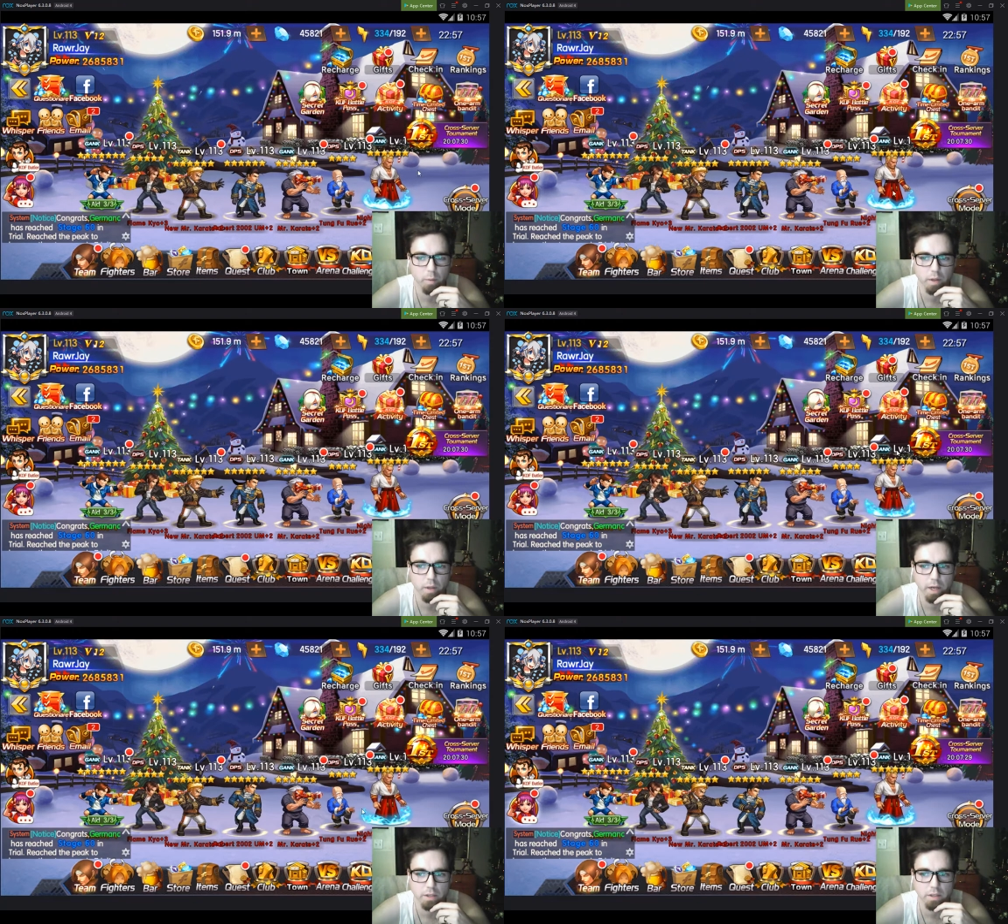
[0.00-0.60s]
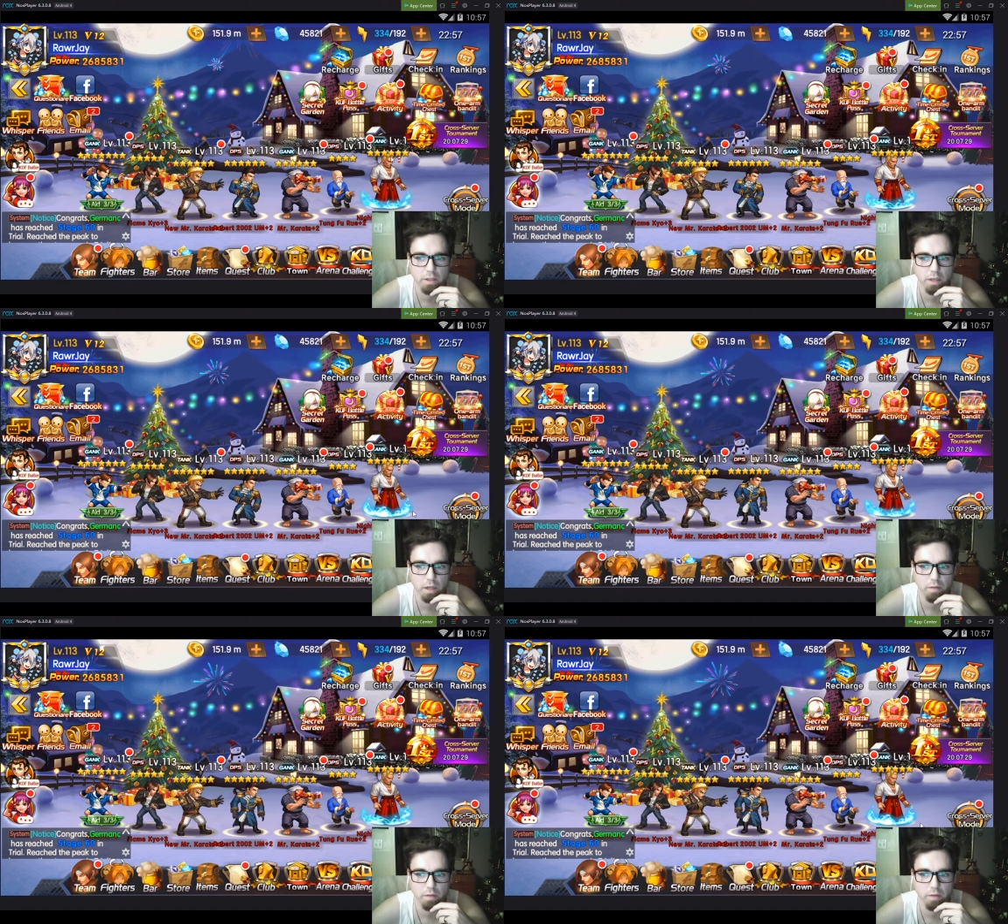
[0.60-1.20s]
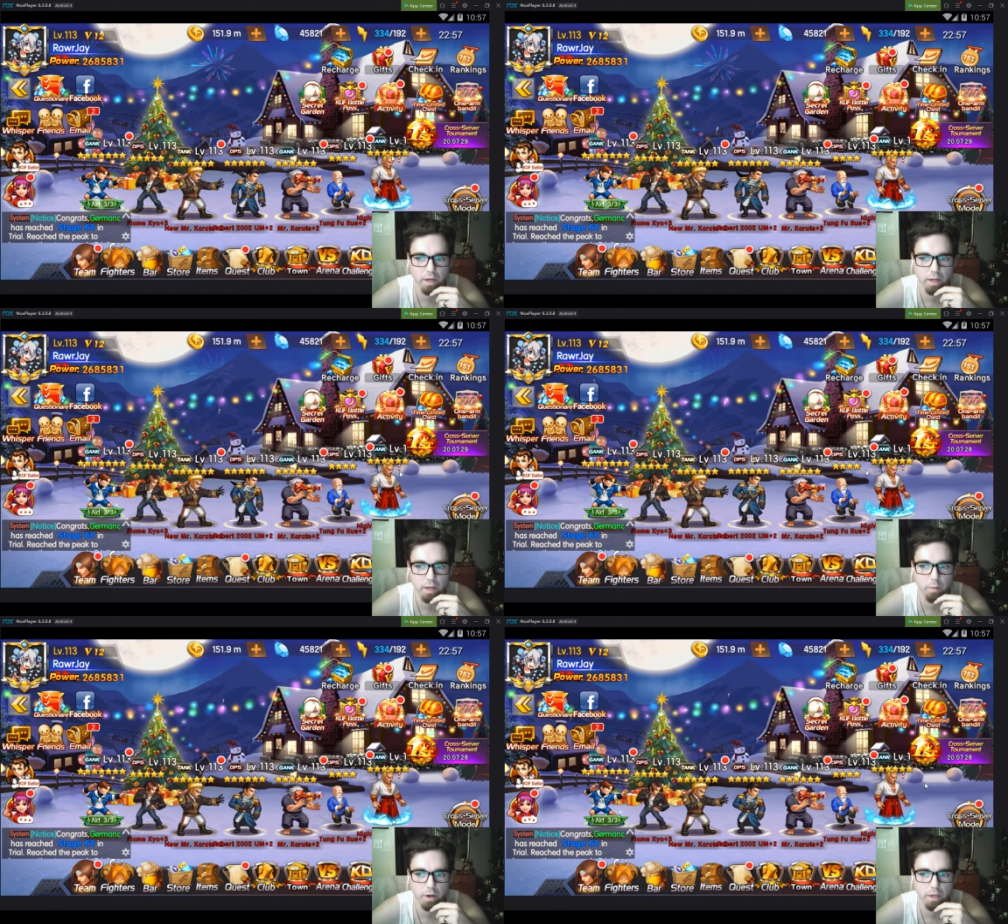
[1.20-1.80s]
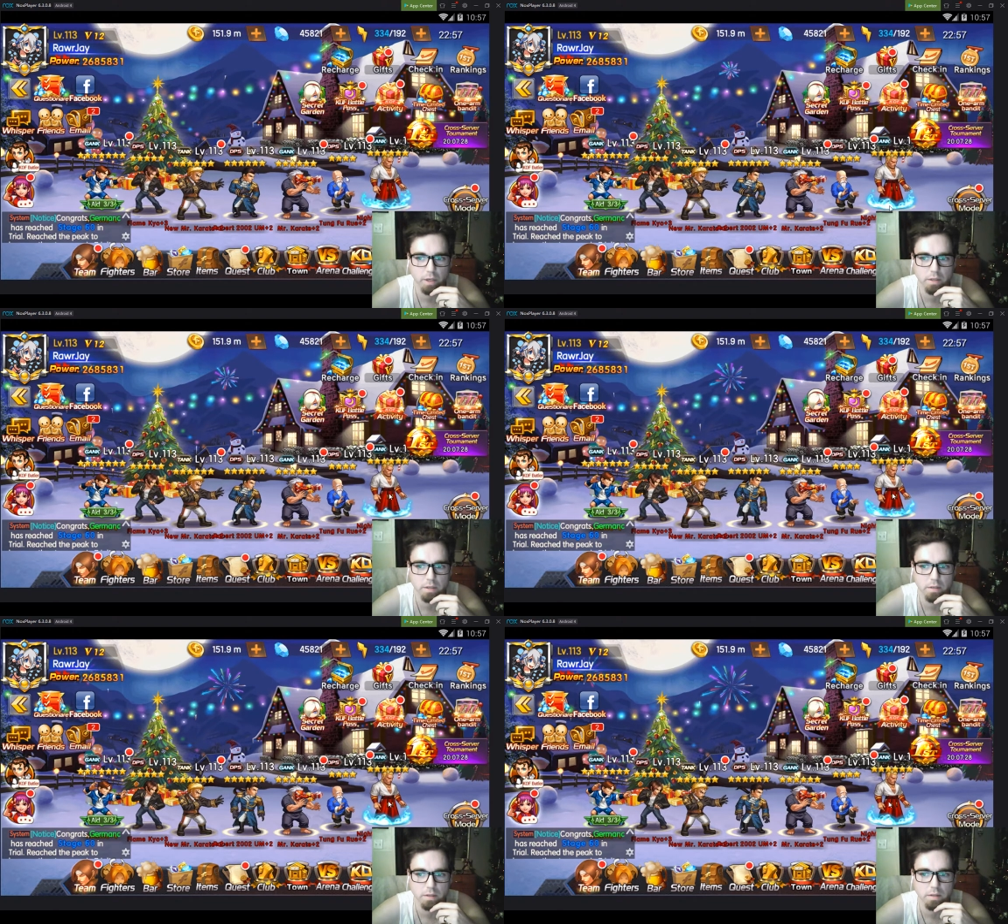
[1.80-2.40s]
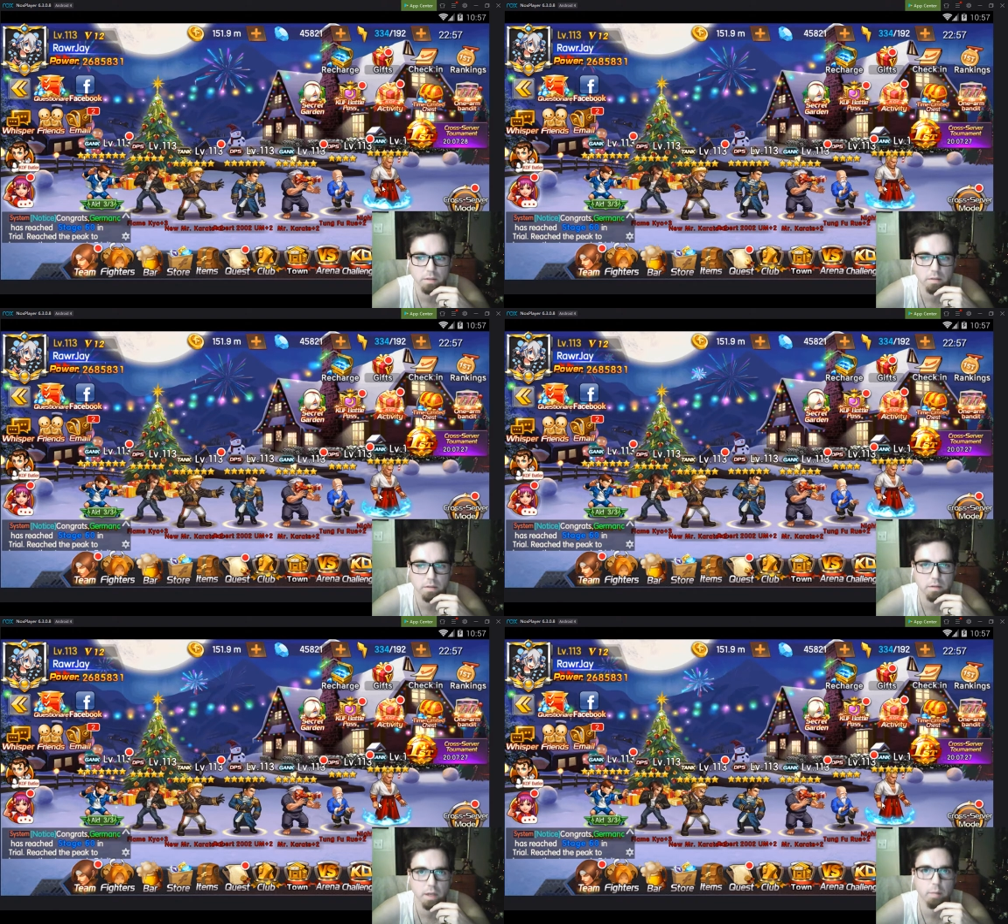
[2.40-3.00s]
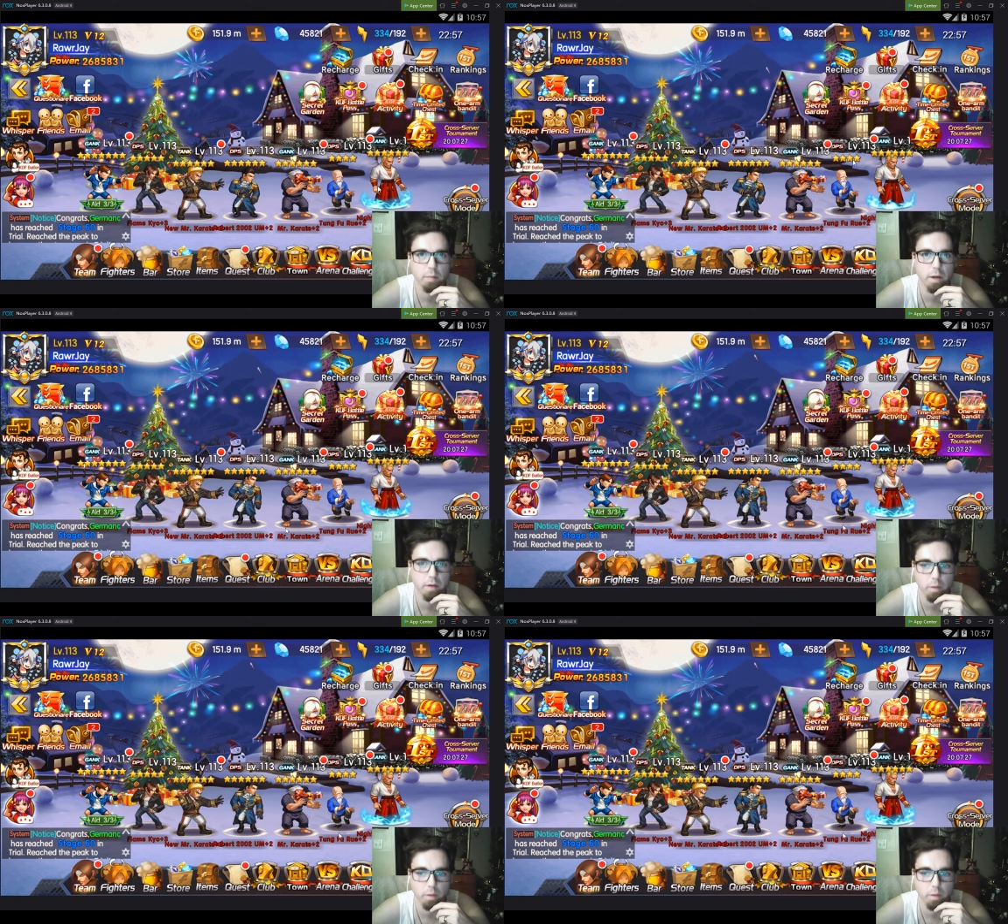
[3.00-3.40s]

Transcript: will actually nullify Nightmare Geese's Nightmare,